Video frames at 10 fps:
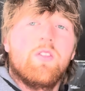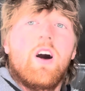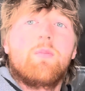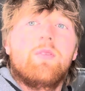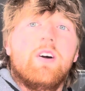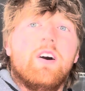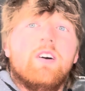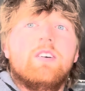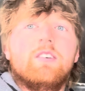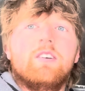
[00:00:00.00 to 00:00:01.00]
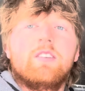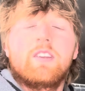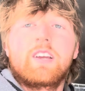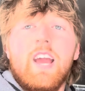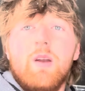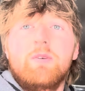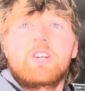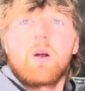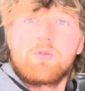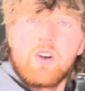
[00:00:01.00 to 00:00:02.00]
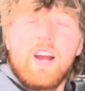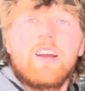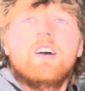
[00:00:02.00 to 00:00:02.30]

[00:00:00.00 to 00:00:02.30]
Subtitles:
up the canopy tarps, right?